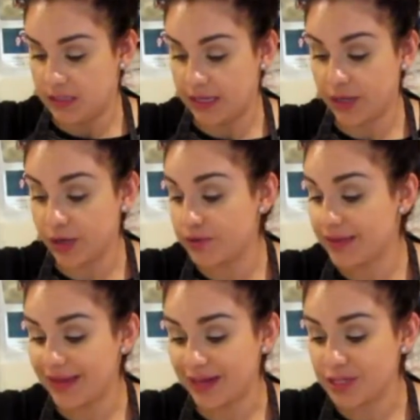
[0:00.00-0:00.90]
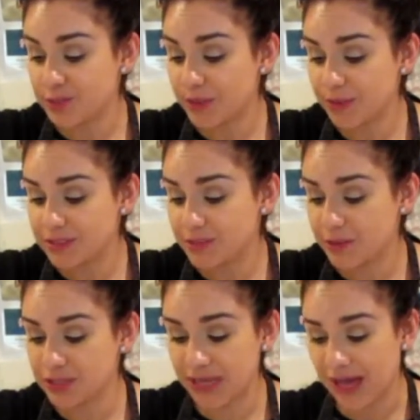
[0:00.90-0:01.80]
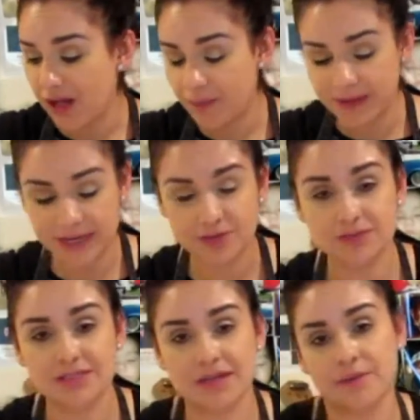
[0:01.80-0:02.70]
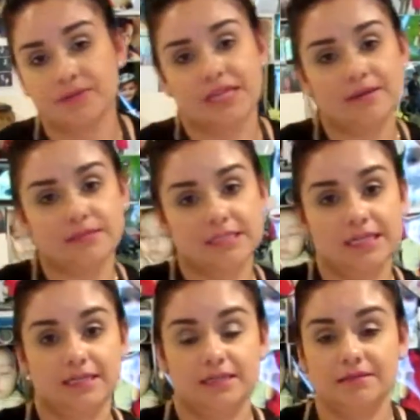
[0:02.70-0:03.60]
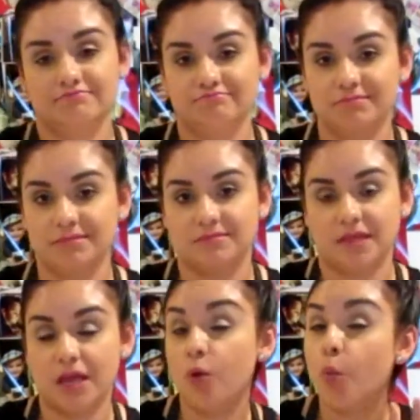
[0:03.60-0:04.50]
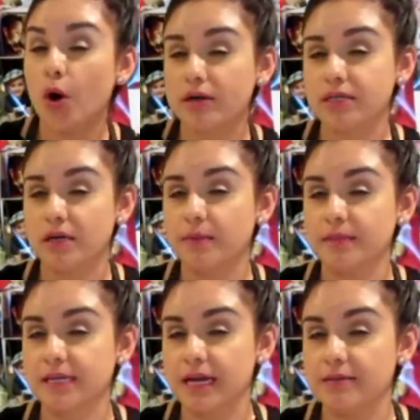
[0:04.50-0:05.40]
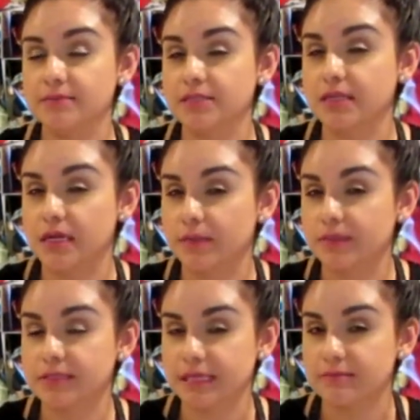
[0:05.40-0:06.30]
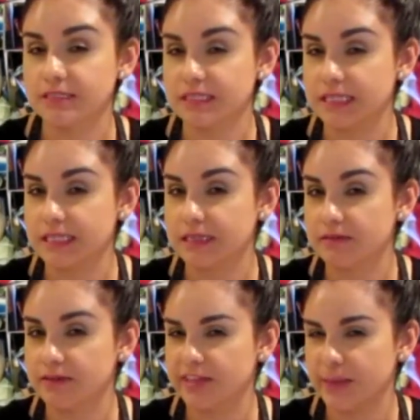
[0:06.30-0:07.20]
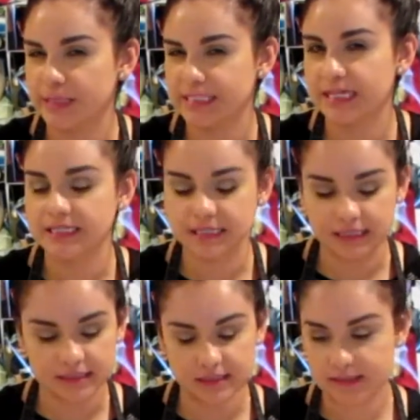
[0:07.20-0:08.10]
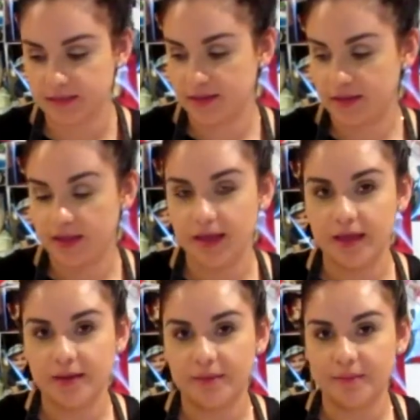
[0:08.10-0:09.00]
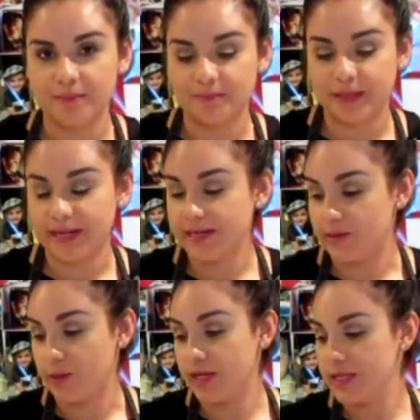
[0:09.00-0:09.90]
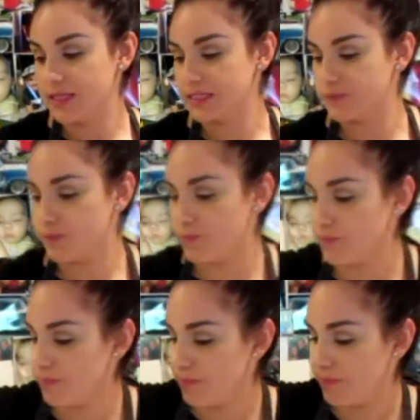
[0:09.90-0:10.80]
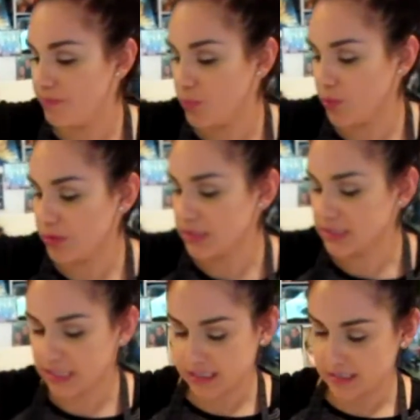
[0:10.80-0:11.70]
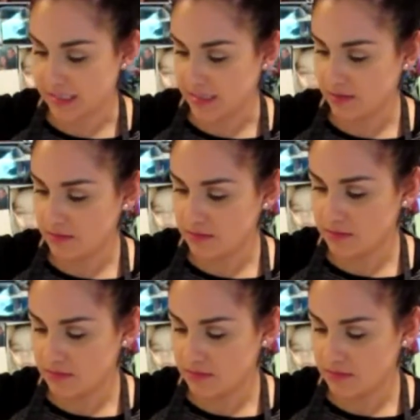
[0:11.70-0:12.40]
I heard that hairspray was supposed to help, and I used it a couple times, and it worked a couple times, and a couple of times it didn't. If that makes any sense. But anyway, let's pull these guys out.